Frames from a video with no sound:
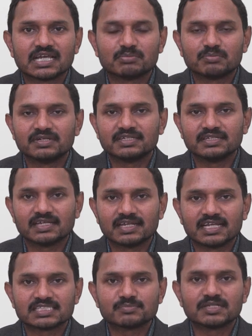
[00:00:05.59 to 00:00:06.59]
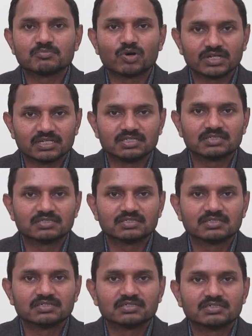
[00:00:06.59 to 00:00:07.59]
Capability Enhancement Model
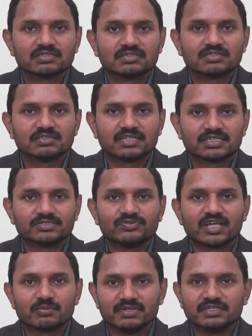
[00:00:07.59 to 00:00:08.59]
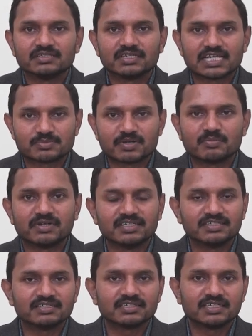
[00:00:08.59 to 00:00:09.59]
that we have been
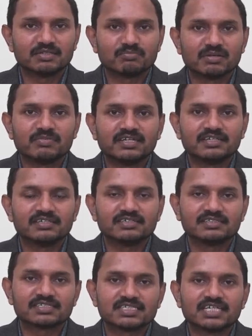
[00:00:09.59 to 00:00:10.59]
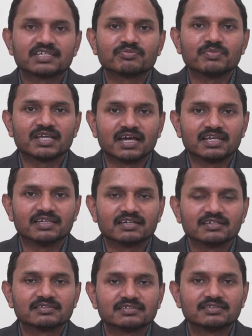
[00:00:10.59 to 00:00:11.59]
experimenting and implementing in the state of
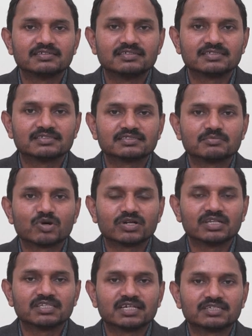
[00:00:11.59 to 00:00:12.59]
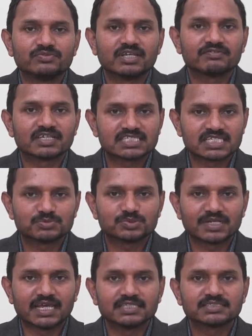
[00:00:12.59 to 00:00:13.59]
Meghalaya. This is a model that we have
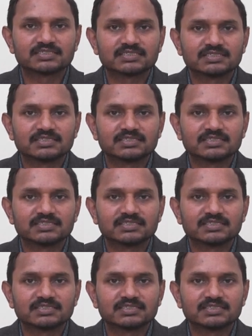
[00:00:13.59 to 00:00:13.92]
conceptualized